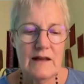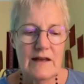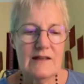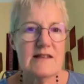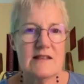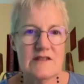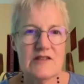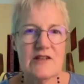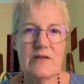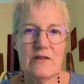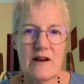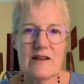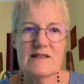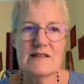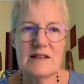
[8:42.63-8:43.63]
is his
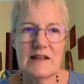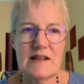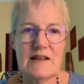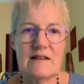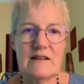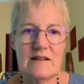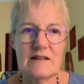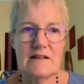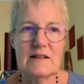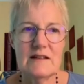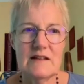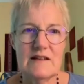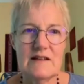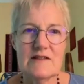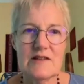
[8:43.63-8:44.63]
generosity
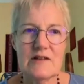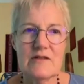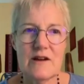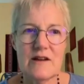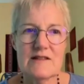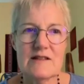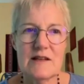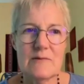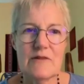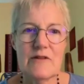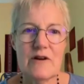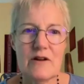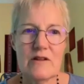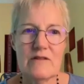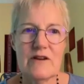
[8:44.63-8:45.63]
with
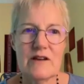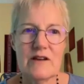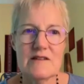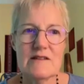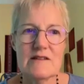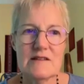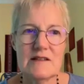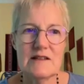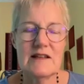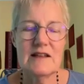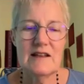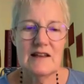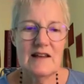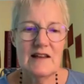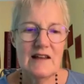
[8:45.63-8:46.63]
all of us.
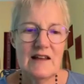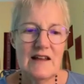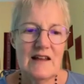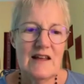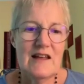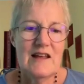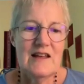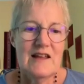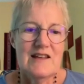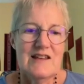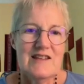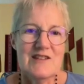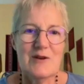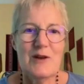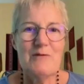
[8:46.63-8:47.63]

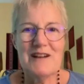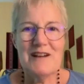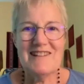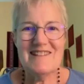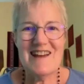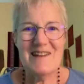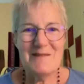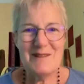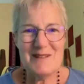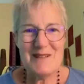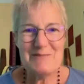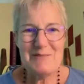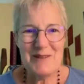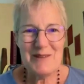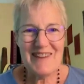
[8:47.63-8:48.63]
So I wanted
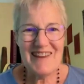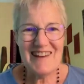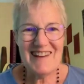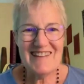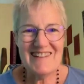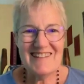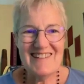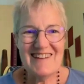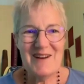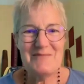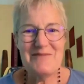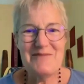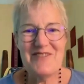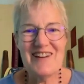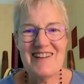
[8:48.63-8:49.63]
to put that in
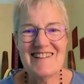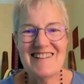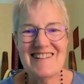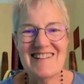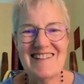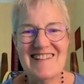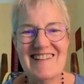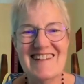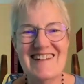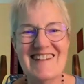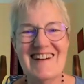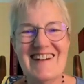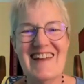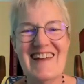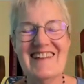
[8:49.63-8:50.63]
up front.
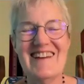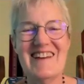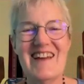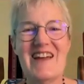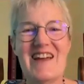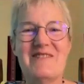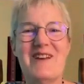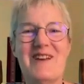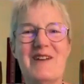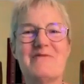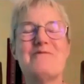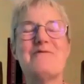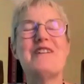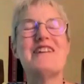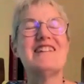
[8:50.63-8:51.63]
And I
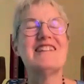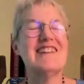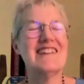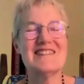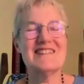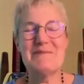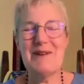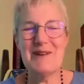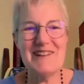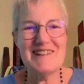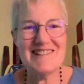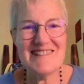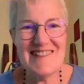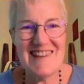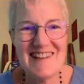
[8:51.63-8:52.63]
really
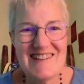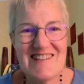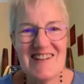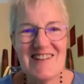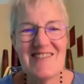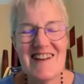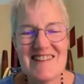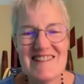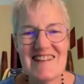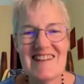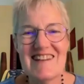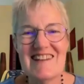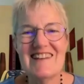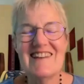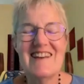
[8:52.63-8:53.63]
experienced that
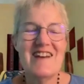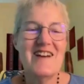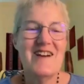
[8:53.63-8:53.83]
generosity